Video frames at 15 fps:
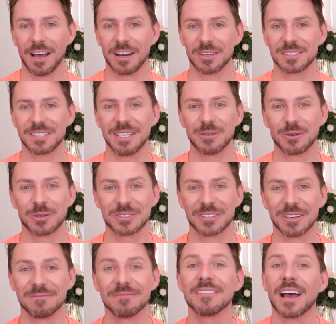and I'll see you all
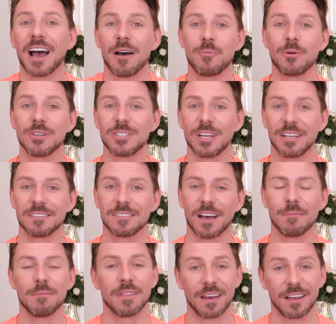soon. I appreciate your
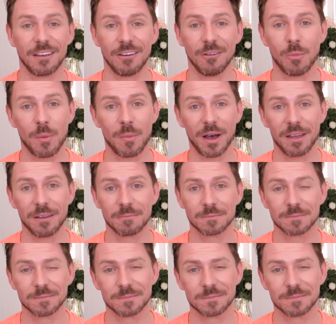time. Thank you. Bye-bye.